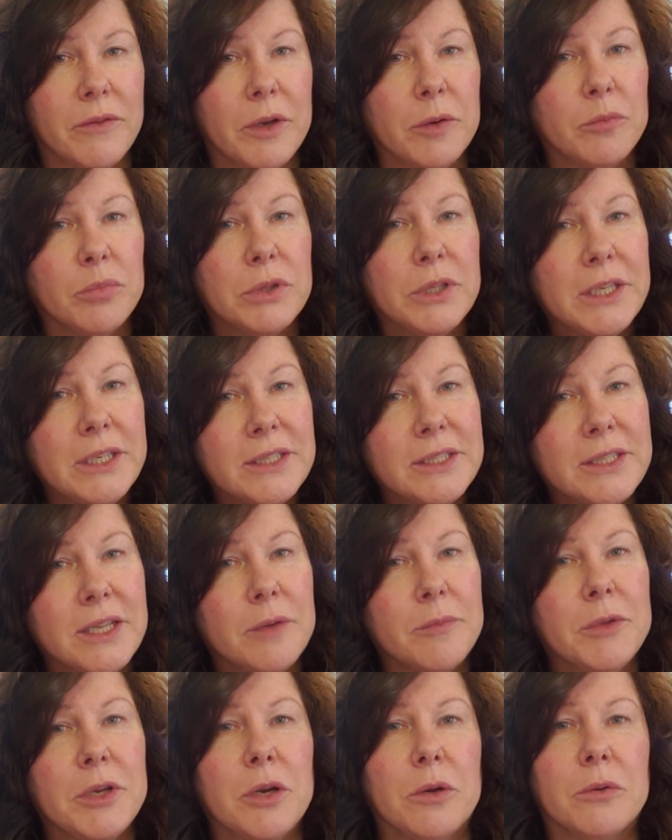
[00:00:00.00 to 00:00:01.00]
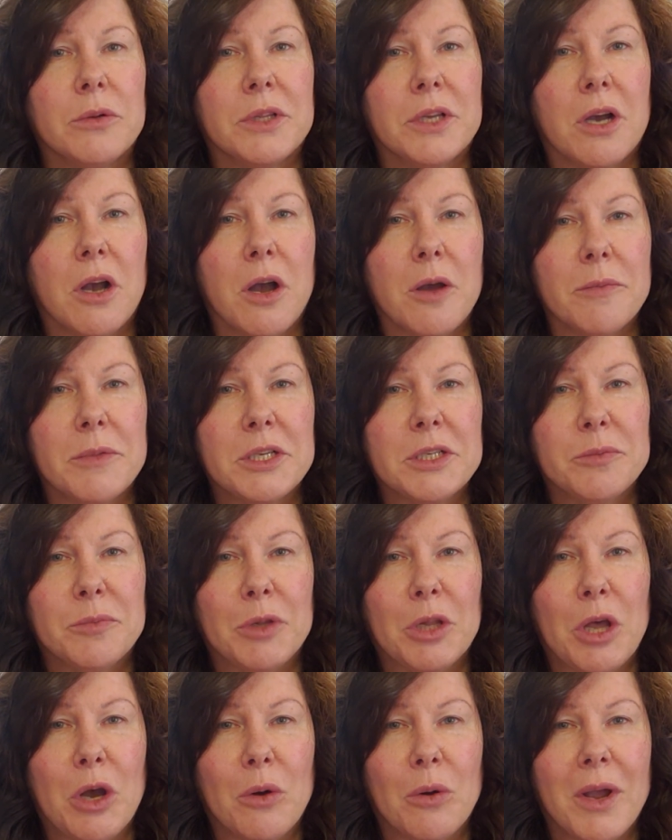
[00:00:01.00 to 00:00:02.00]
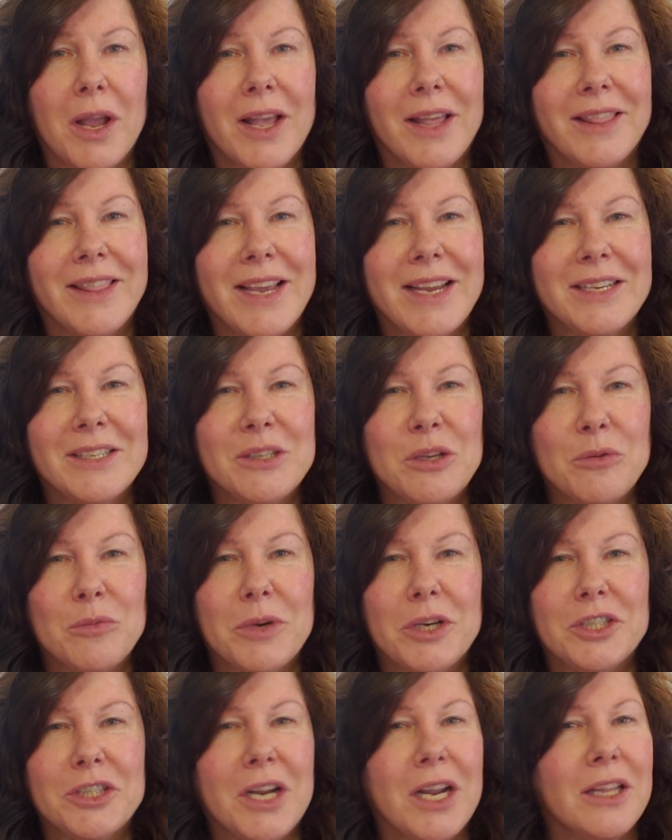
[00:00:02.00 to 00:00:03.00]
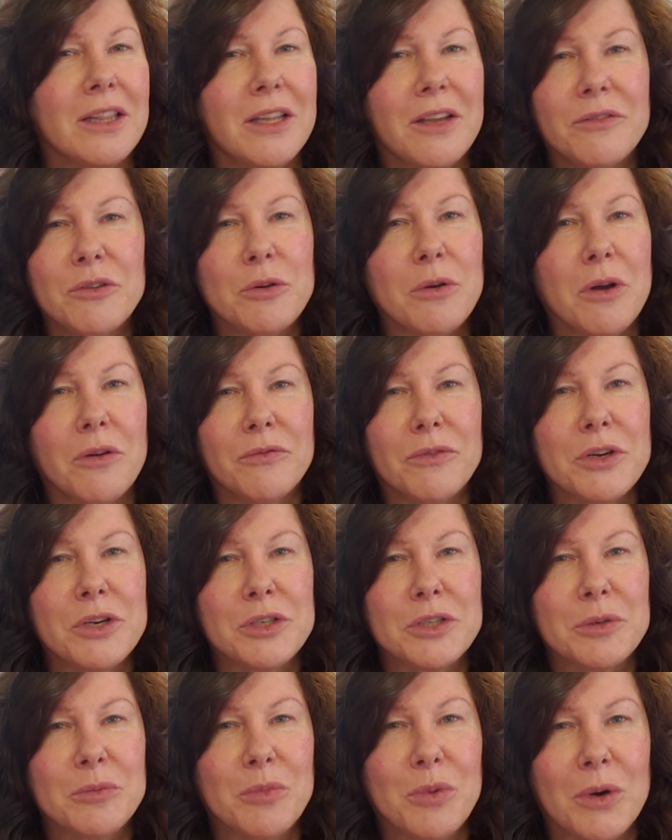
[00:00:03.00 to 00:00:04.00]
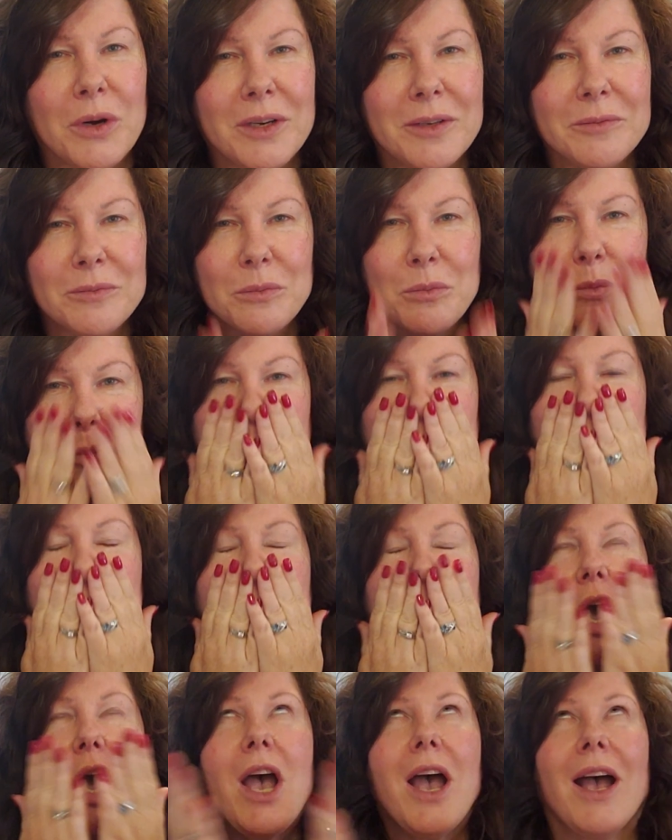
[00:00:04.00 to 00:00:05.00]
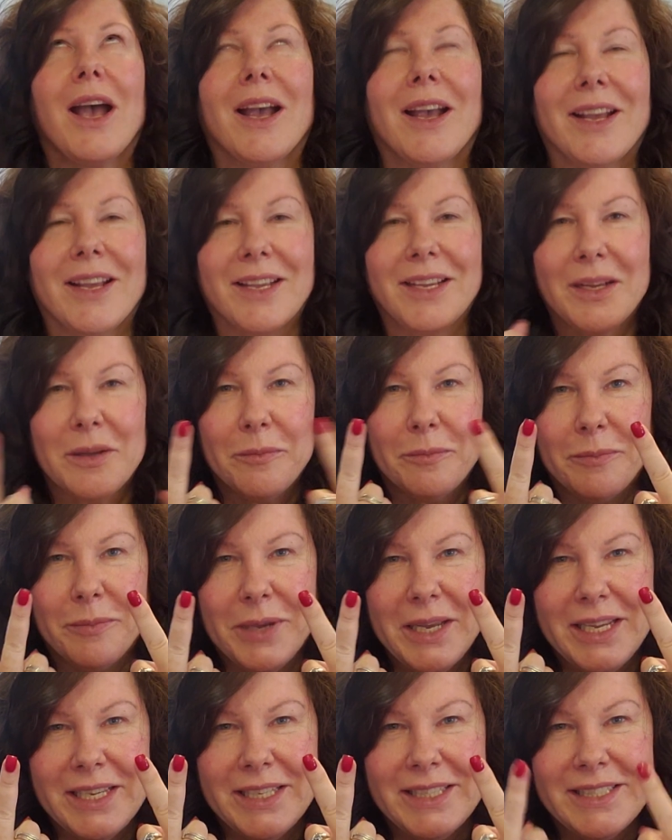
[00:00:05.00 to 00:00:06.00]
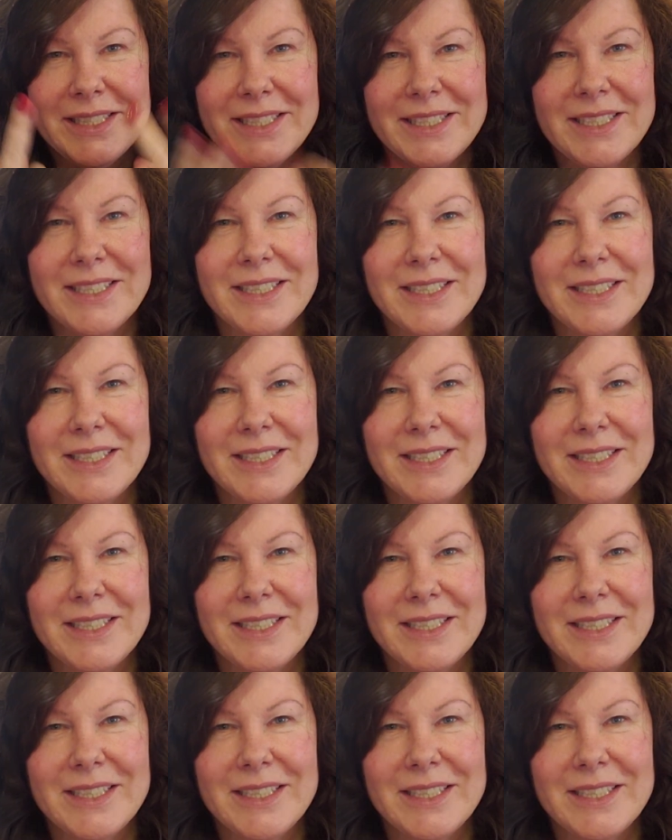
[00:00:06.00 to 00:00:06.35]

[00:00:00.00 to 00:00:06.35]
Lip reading: of it, please let me know in the comments below. Thanks so much. I love you all for your support. Mwah. Peace.